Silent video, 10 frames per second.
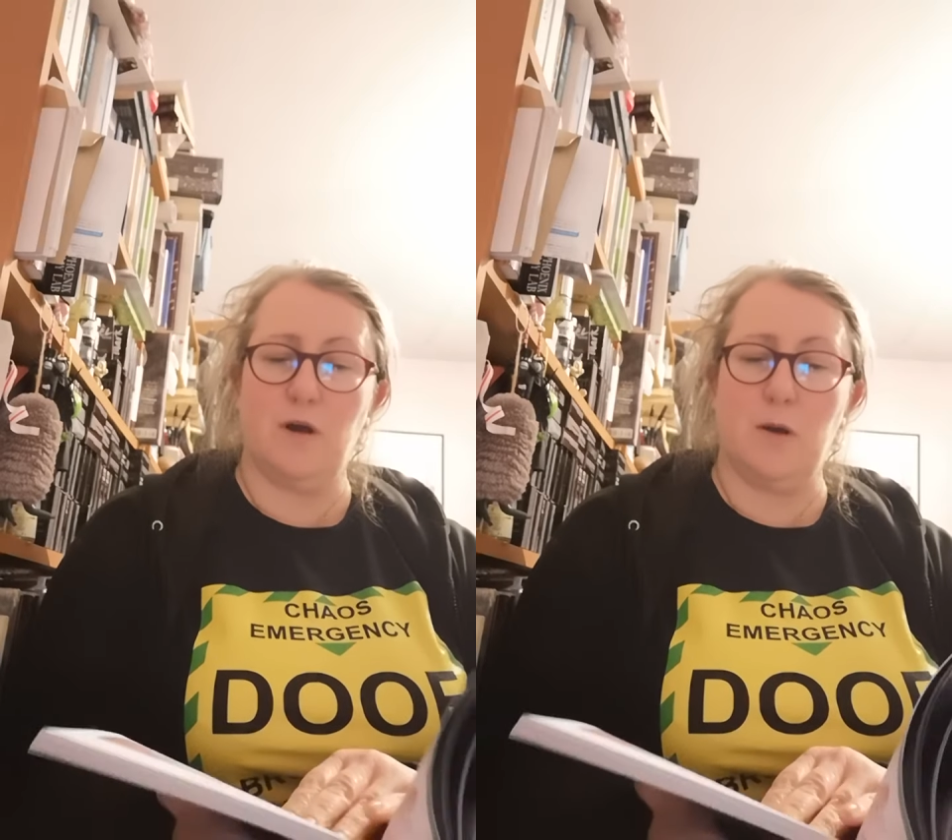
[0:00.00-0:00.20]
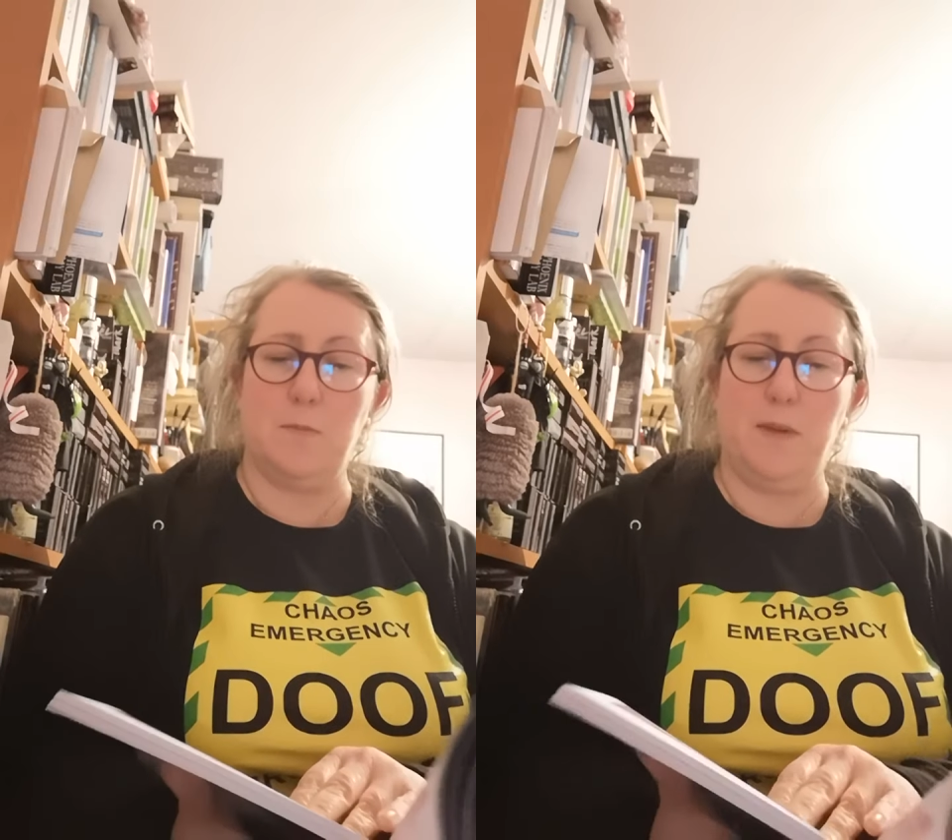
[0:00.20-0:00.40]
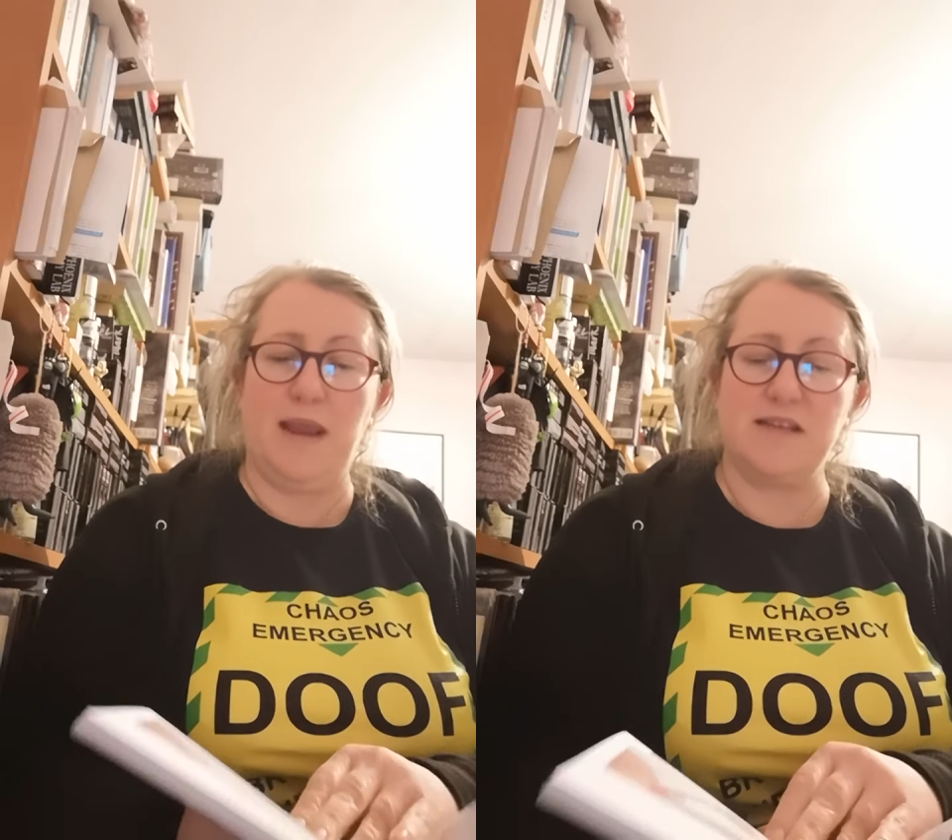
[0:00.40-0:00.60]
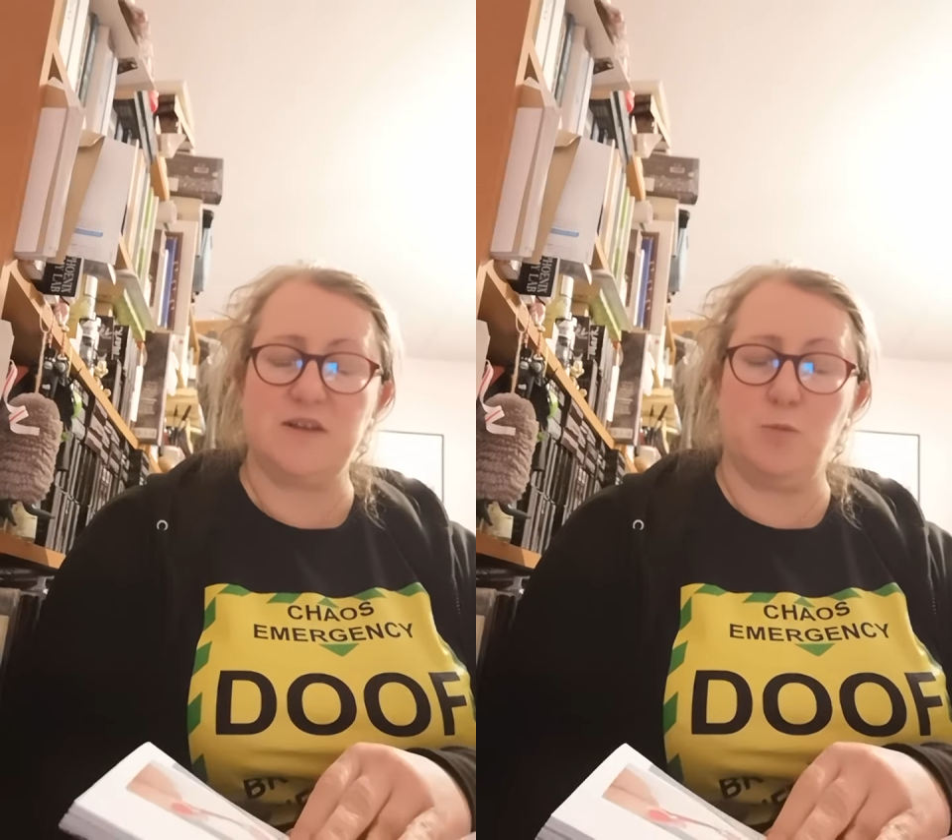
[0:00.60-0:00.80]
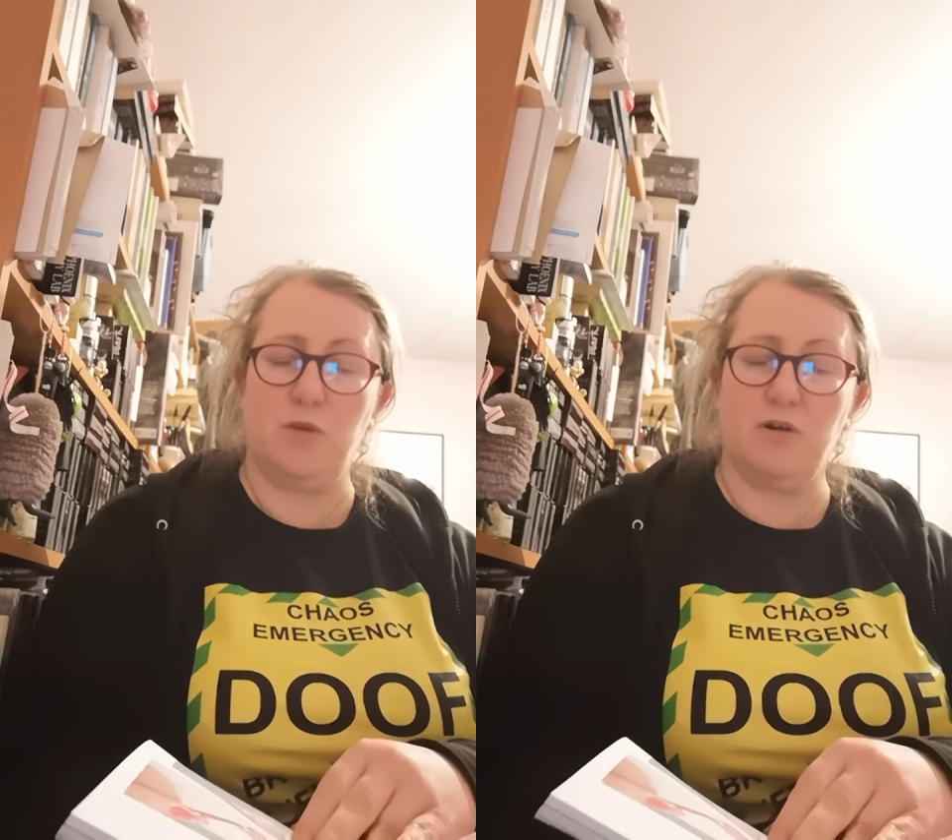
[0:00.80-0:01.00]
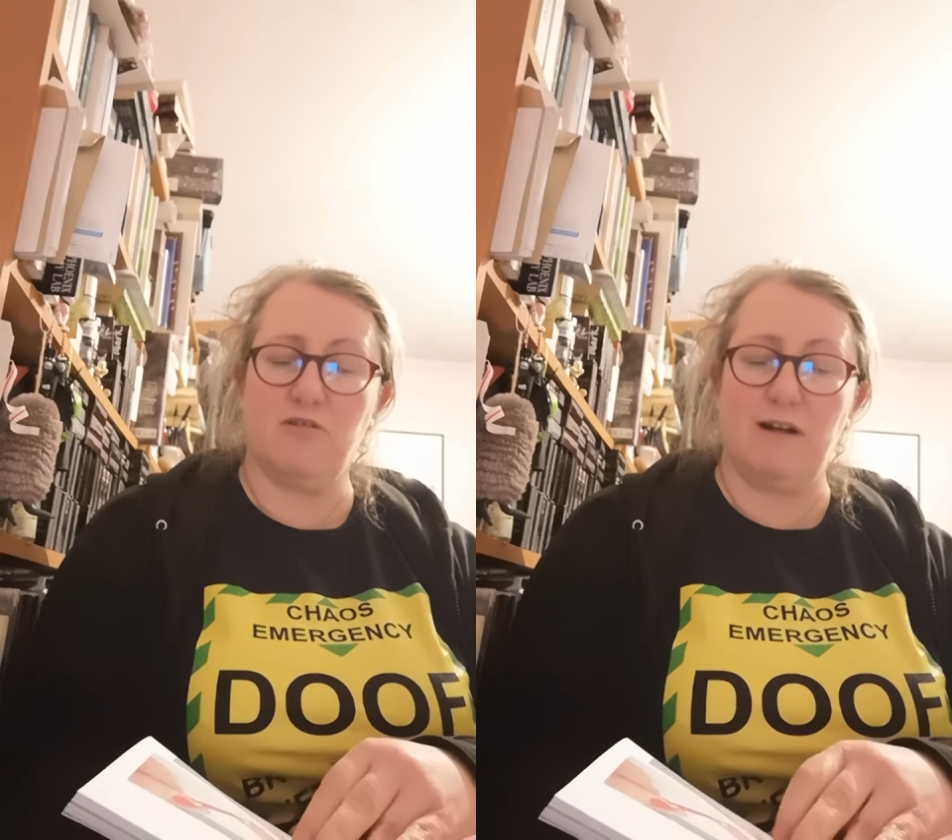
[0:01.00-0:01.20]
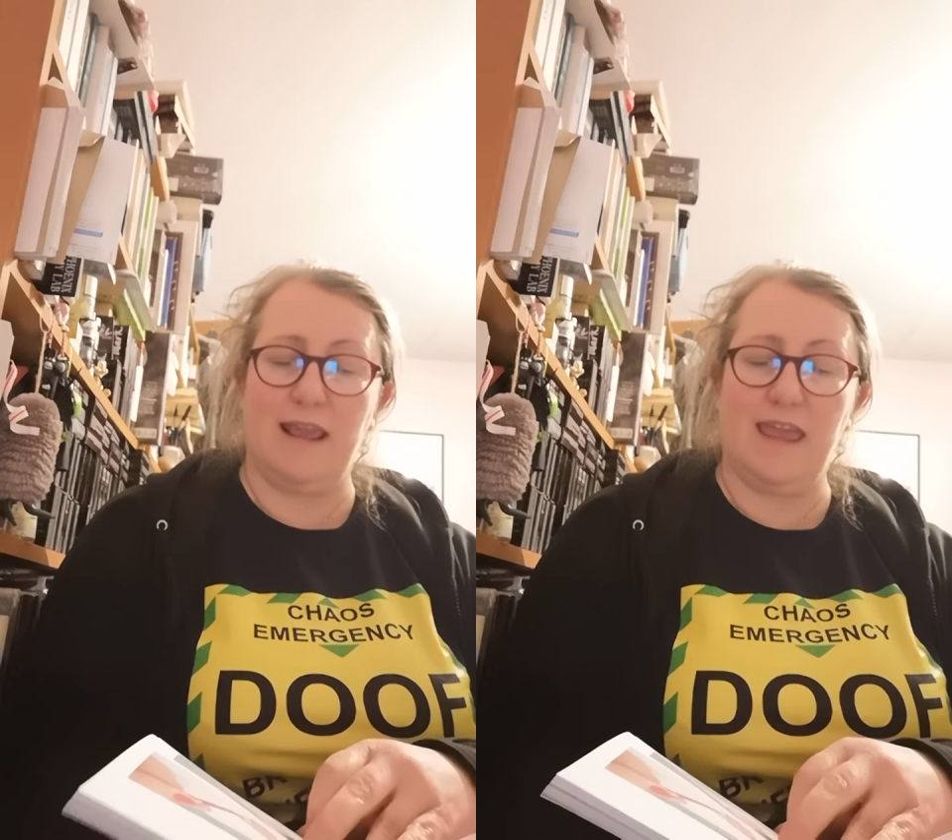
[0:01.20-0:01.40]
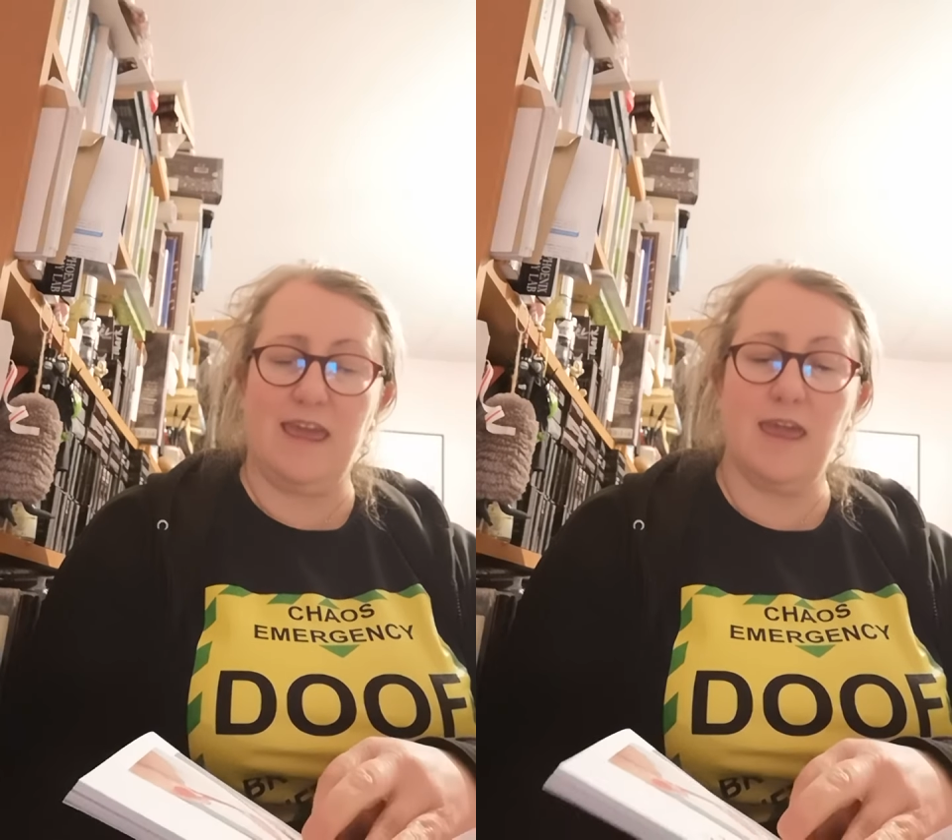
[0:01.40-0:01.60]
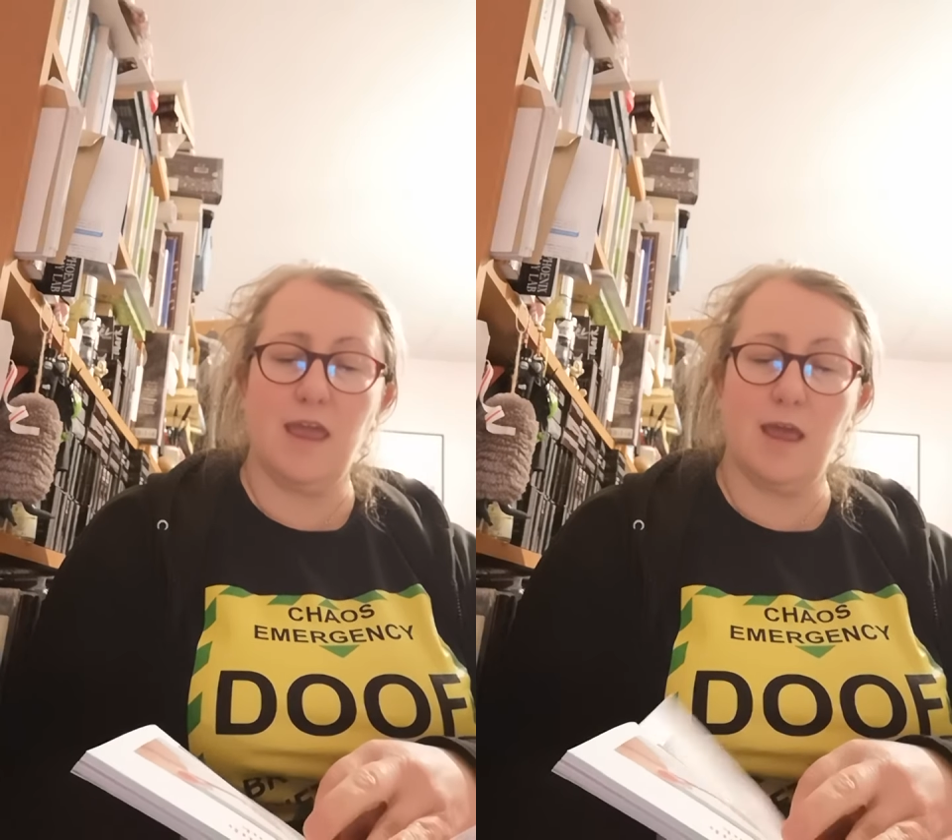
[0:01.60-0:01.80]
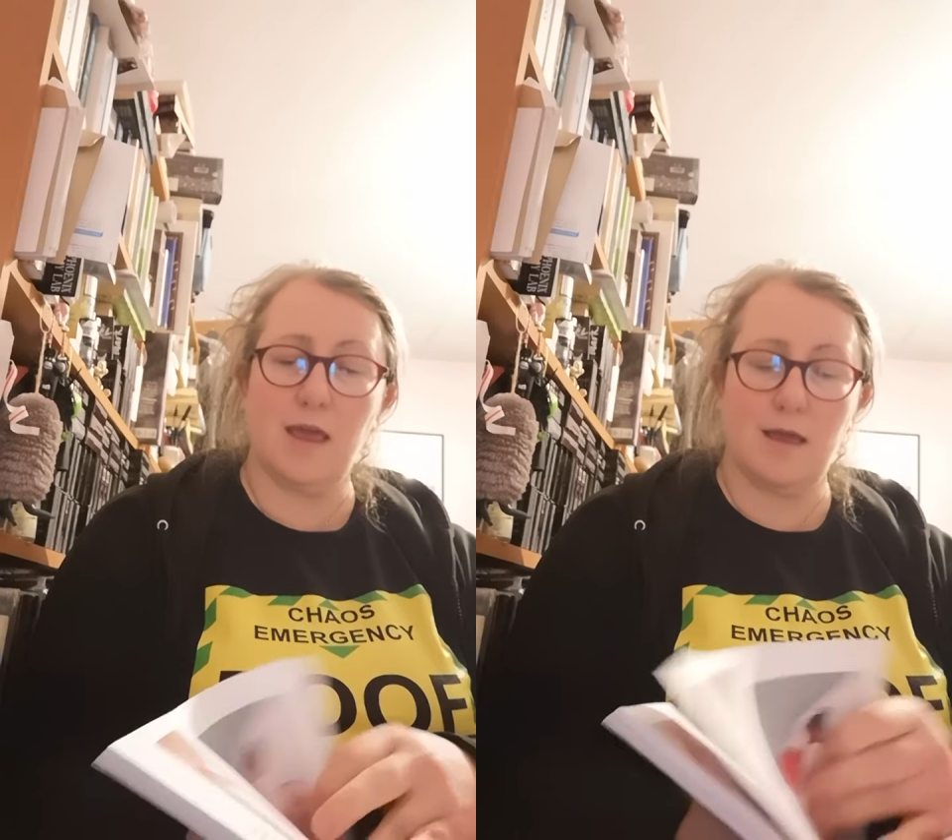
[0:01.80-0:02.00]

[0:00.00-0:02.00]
on painting with acrylic ink.